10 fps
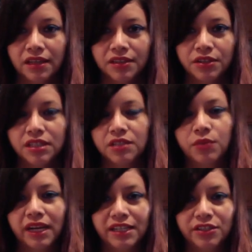So this is
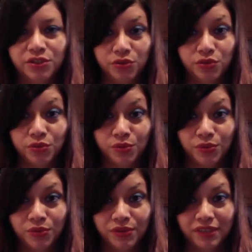what I
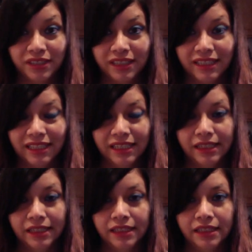do
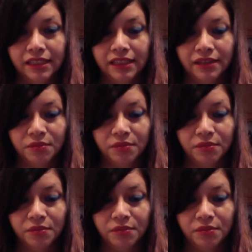in